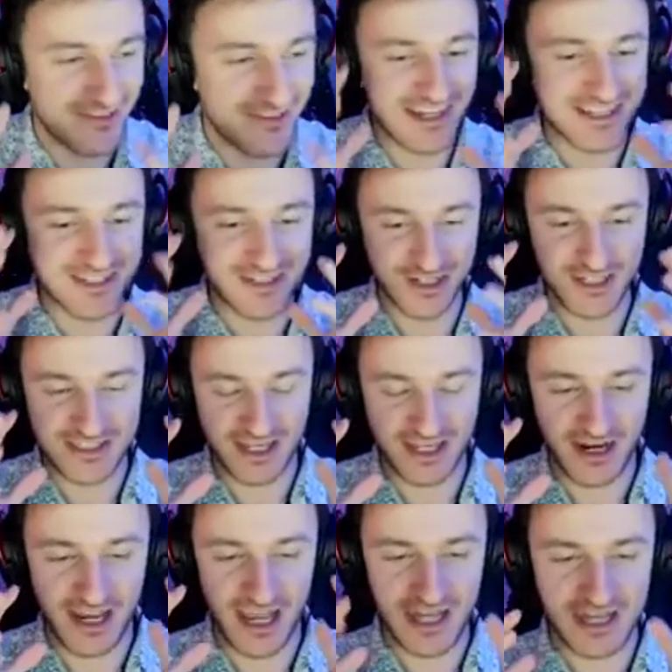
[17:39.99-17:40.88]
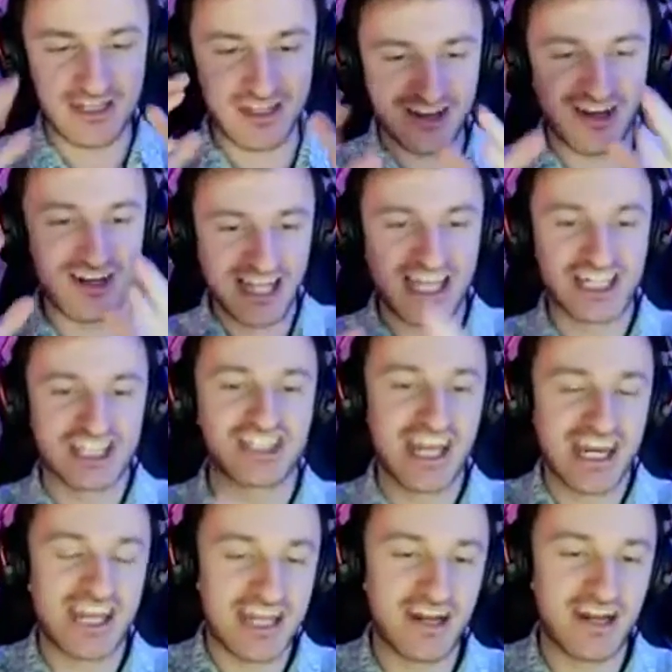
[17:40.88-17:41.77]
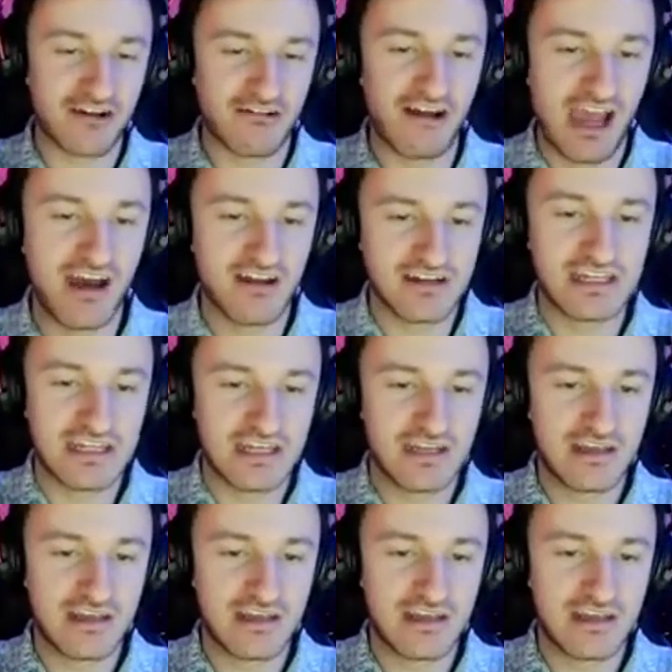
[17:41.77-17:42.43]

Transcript: like took their head and just started like shaking it around